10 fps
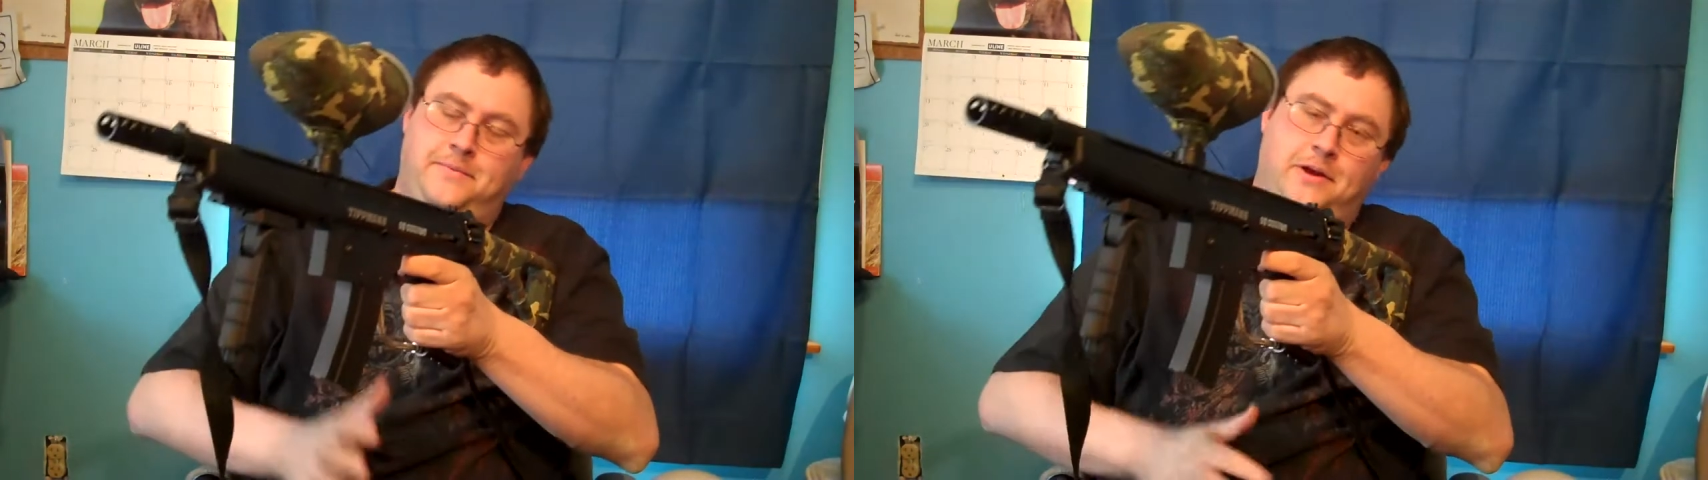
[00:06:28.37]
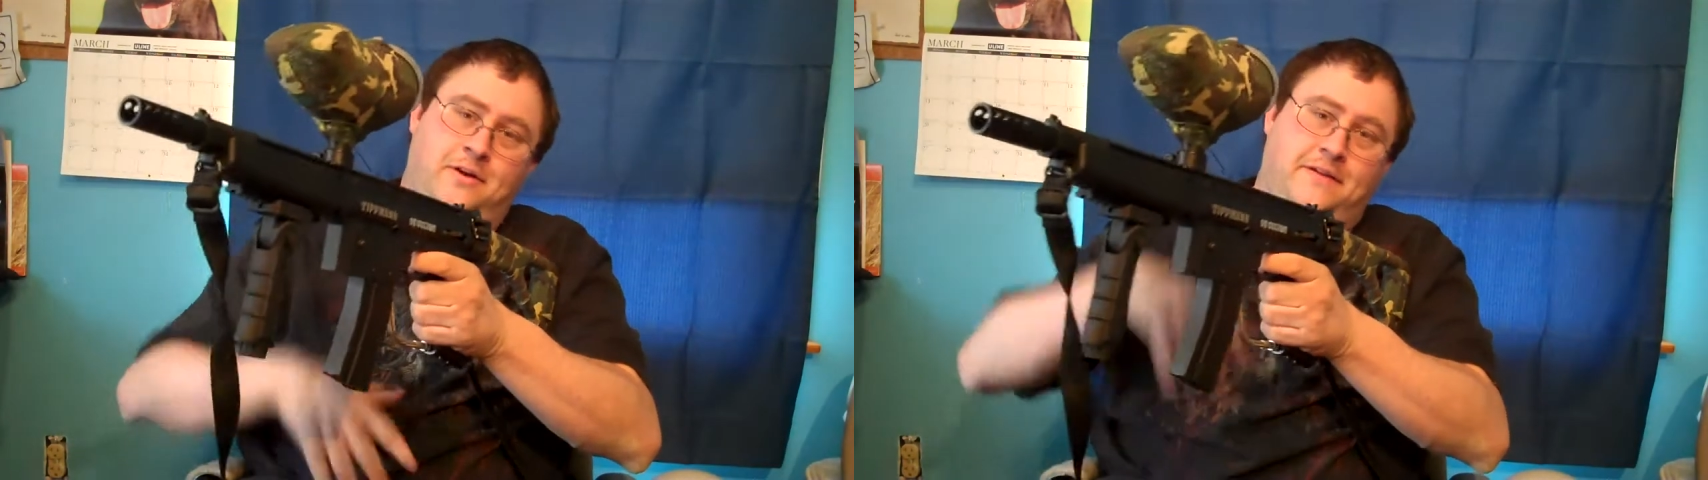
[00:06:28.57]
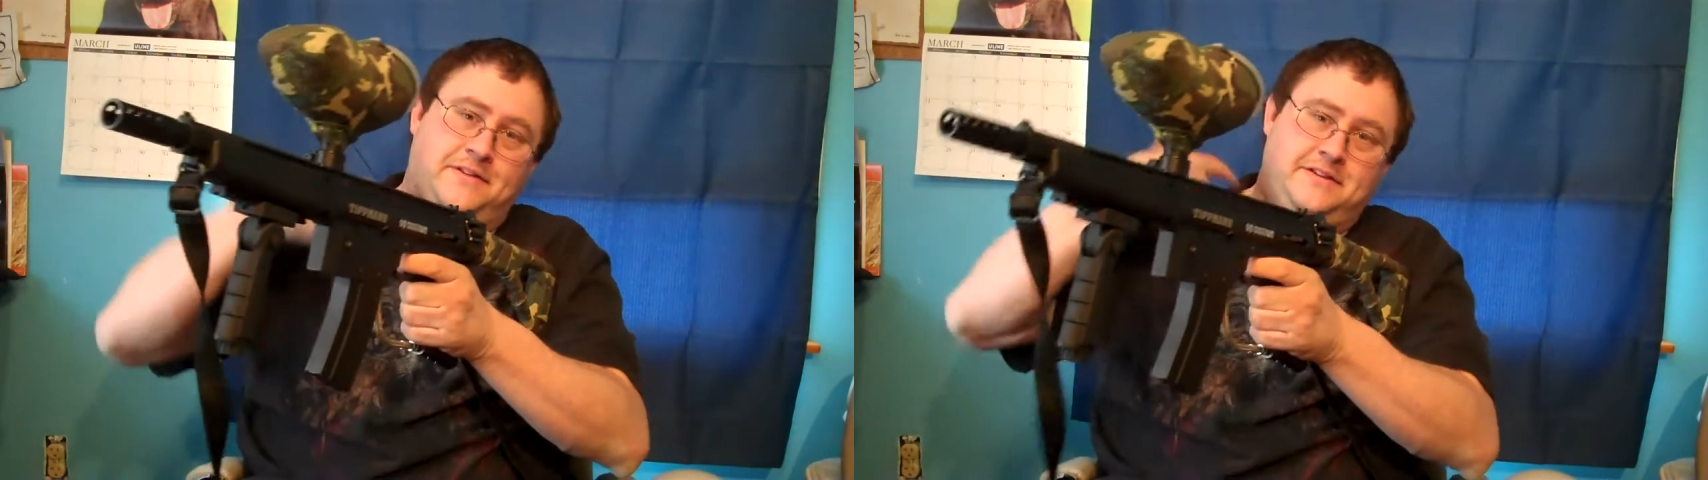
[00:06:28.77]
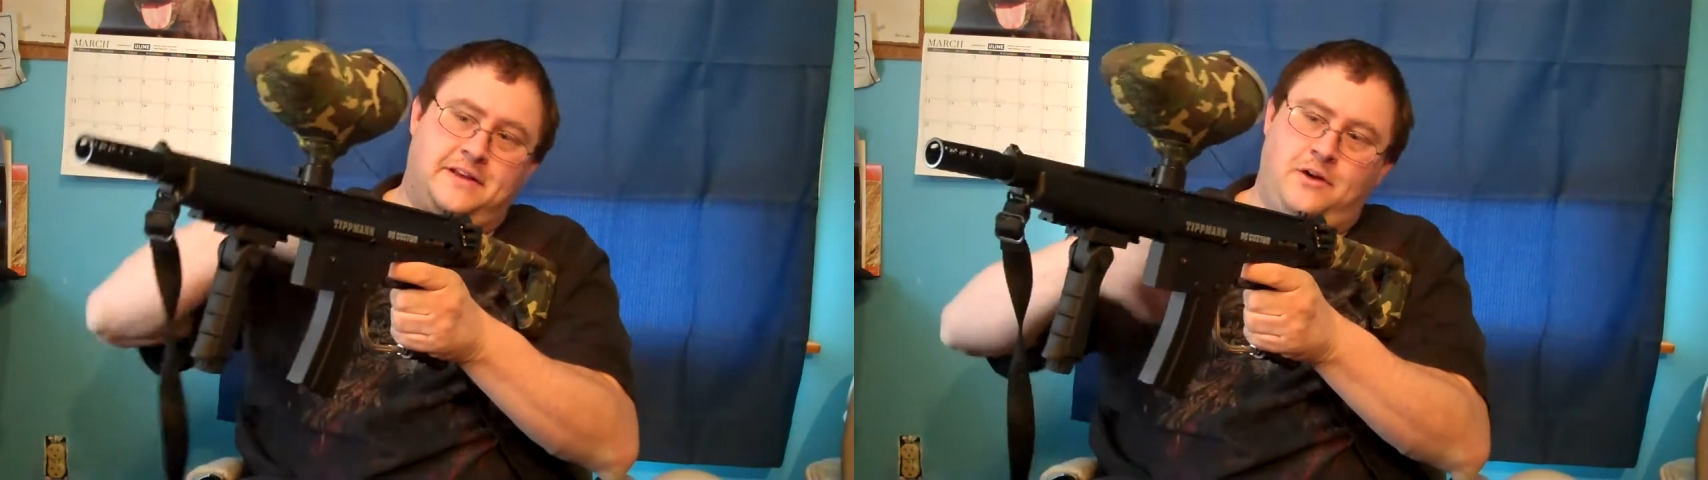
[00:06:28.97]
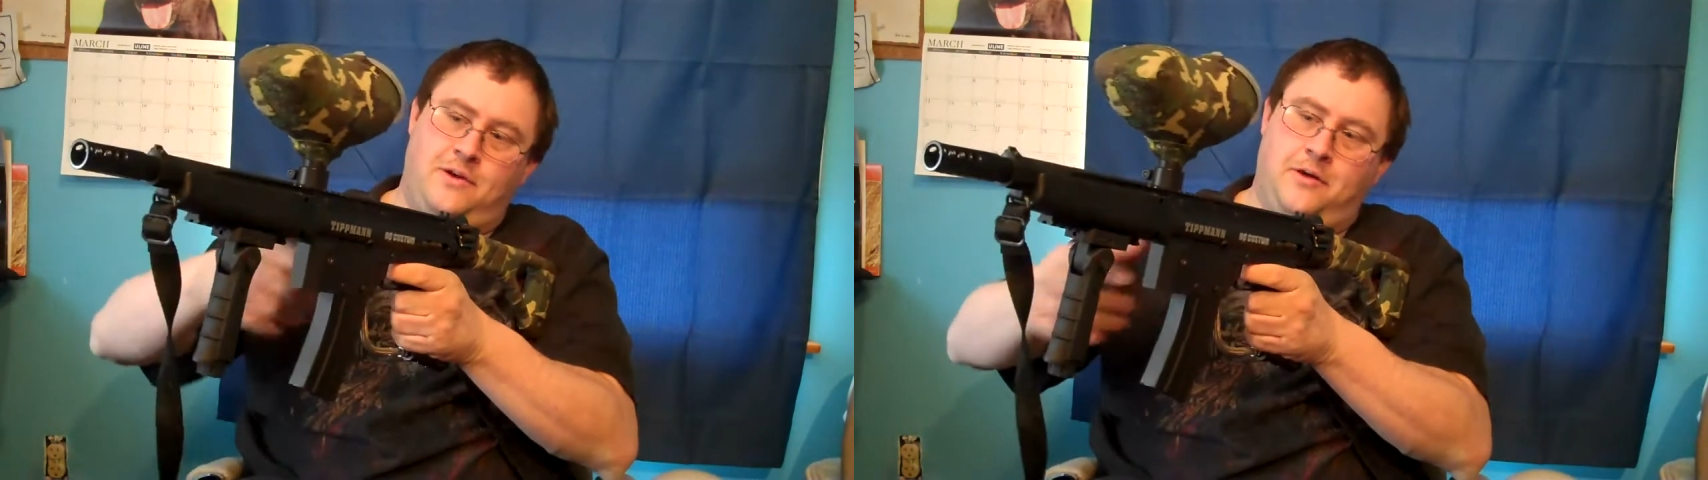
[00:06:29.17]
there and have the
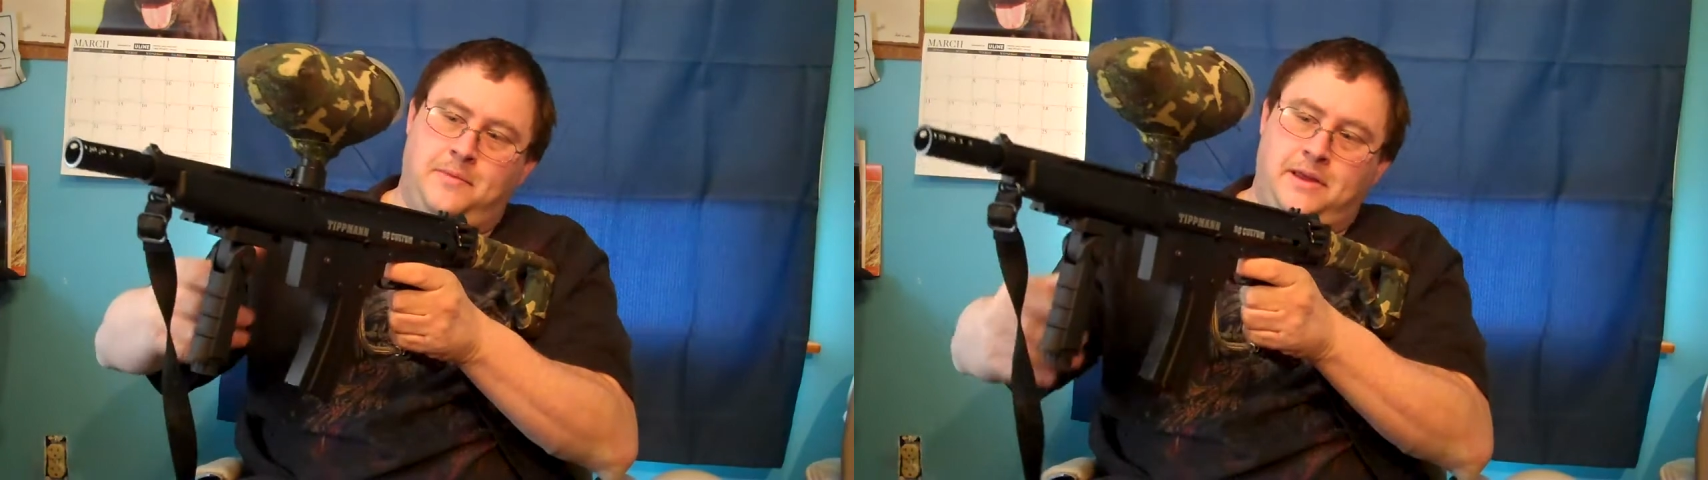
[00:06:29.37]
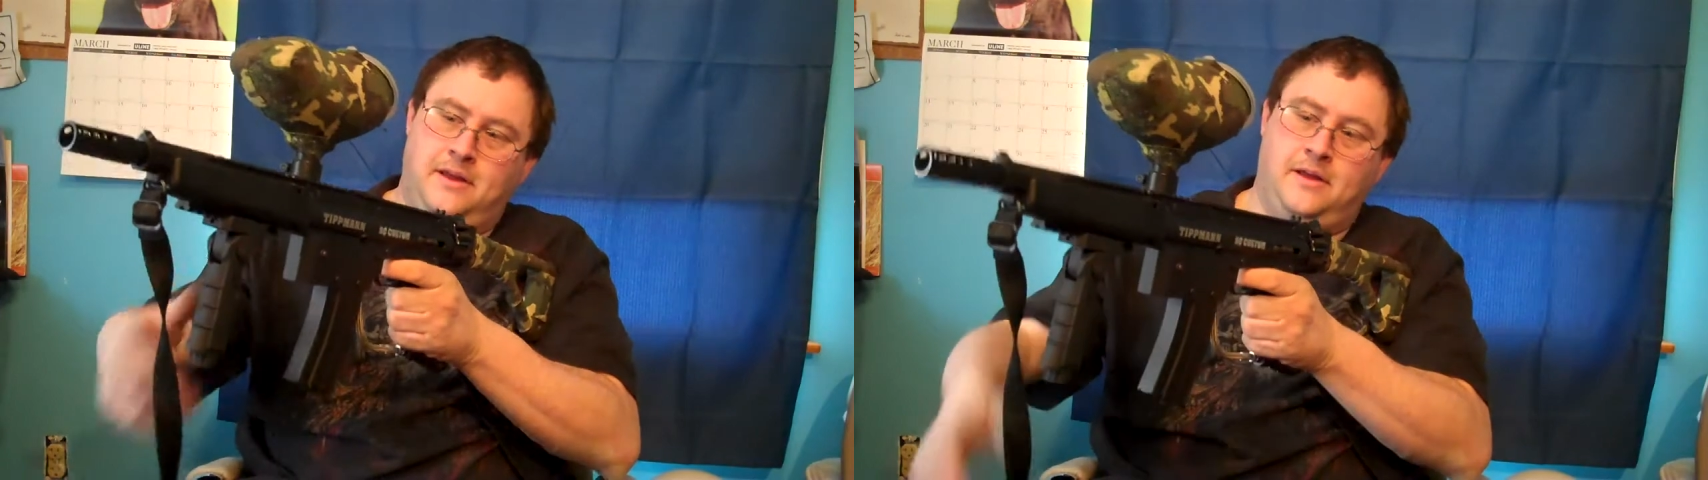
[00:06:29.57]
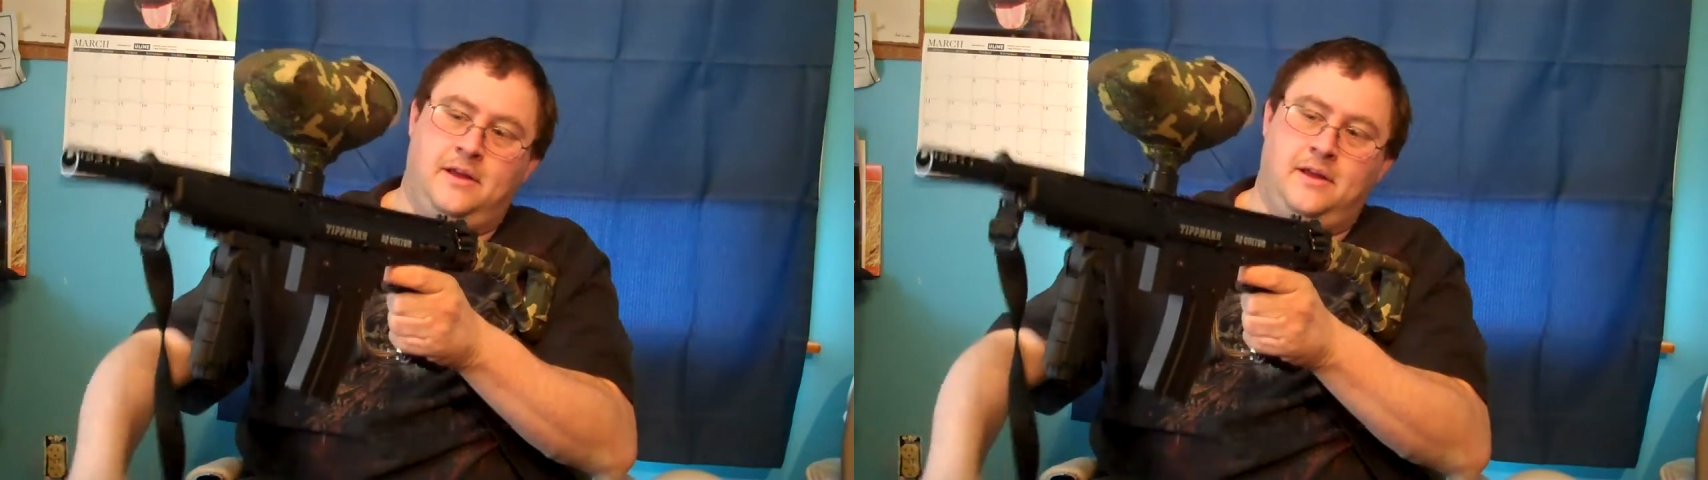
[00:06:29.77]
sling around me,